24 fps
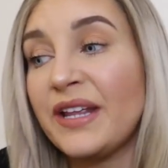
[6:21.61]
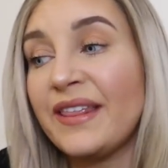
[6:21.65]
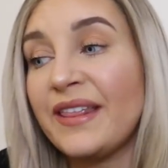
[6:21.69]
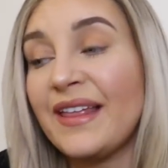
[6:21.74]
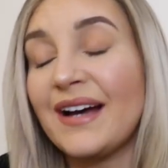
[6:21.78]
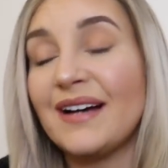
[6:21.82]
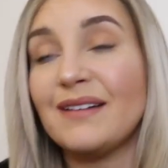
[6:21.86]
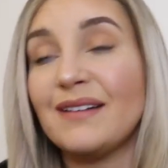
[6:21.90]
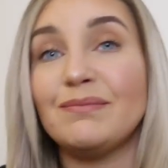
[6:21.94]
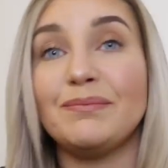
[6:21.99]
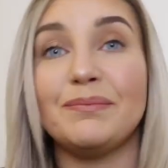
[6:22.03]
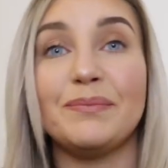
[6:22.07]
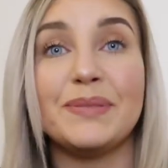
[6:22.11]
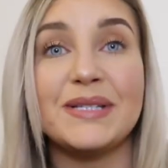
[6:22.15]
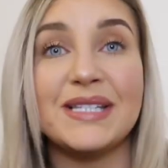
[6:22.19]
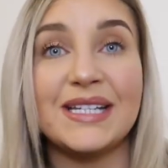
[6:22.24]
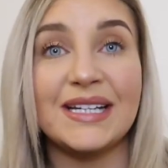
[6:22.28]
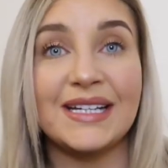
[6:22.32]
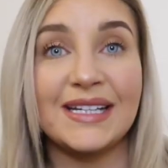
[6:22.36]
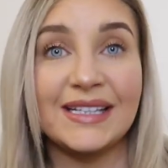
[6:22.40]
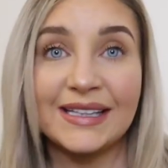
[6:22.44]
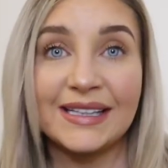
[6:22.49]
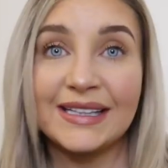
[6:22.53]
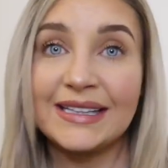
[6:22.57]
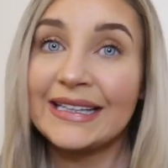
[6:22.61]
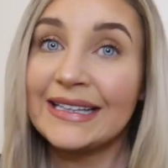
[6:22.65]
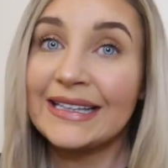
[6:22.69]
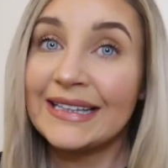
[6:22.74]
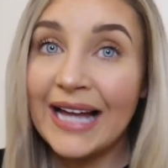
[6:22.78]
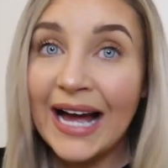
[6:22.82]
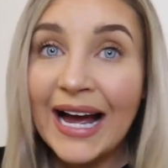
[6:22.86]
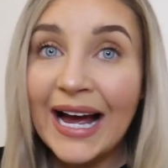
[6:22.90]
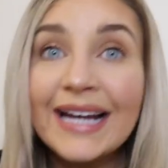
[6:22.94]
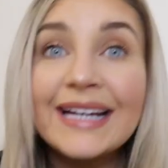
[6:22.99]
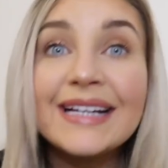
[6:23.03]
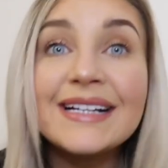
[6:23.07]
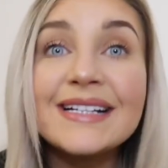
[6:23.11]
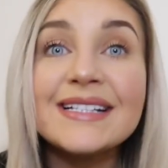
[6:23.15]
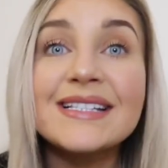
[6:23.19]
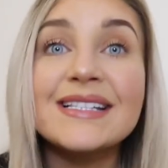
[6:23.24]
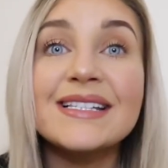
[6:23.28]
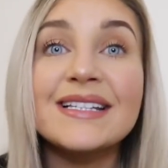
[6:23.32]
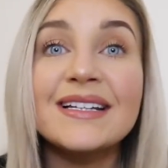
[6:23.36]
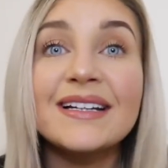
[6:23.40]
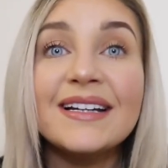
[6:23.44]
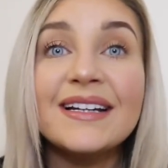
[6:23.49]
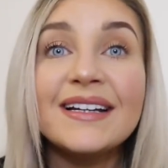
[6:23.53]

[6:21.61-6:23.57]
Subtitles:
that particularly likes